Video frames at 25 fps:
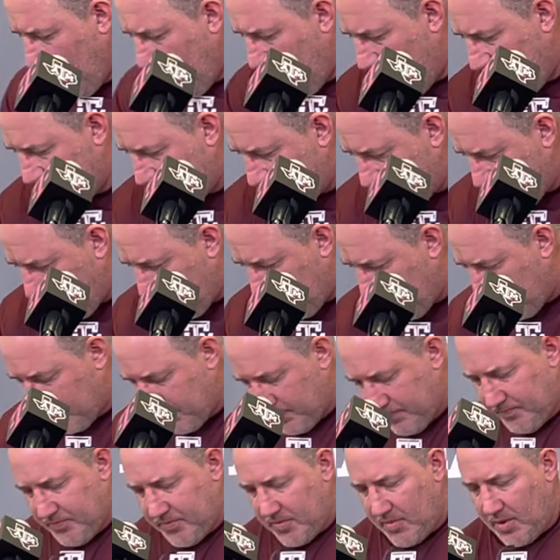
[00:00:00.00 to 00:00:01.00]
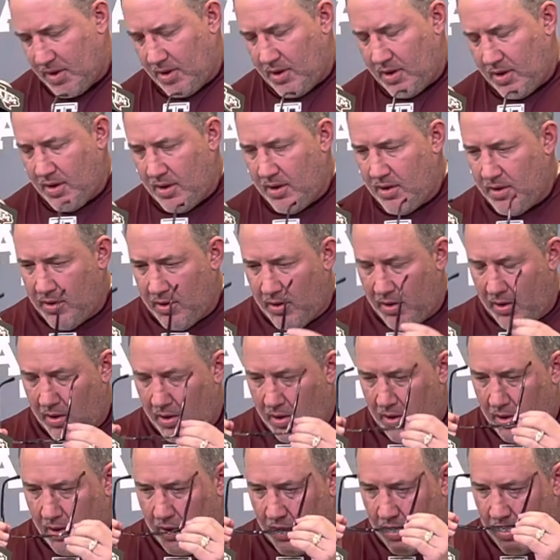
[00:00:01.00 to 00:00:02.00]
And so
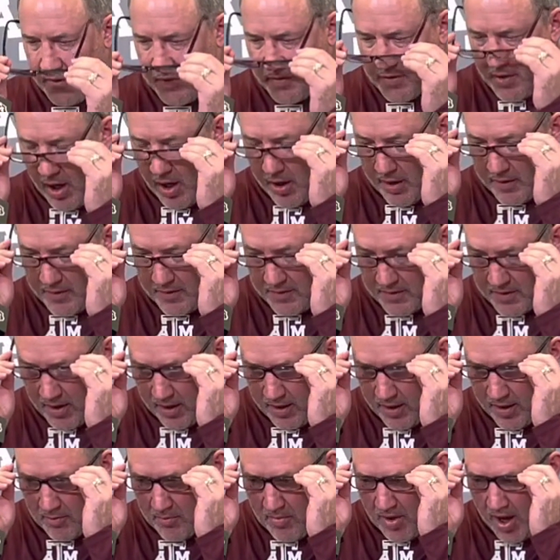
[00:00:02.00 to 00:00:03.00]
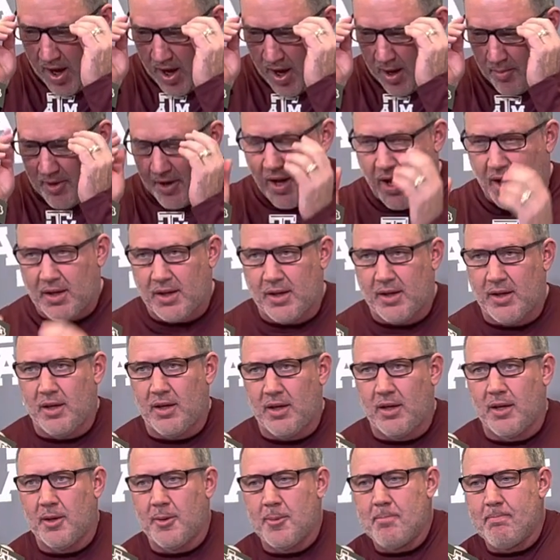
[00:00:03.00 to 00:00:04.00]
he started studying Muhammad Ali.